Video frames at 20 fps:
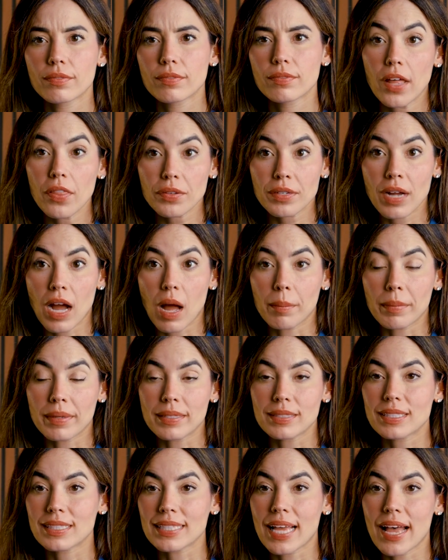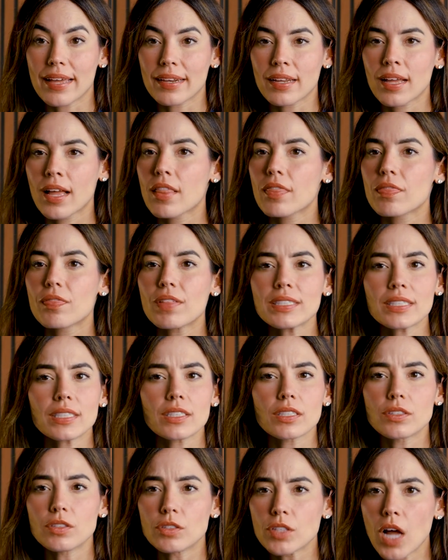Another comment said,
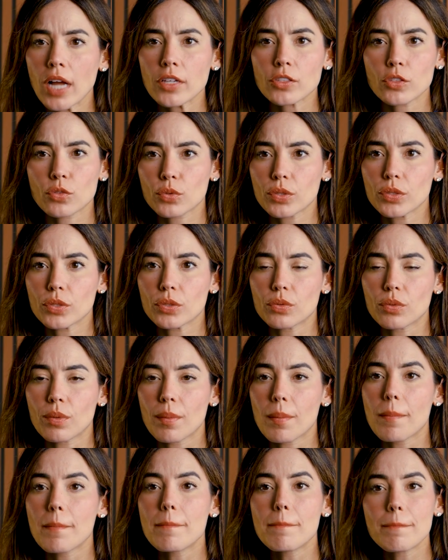this is not true.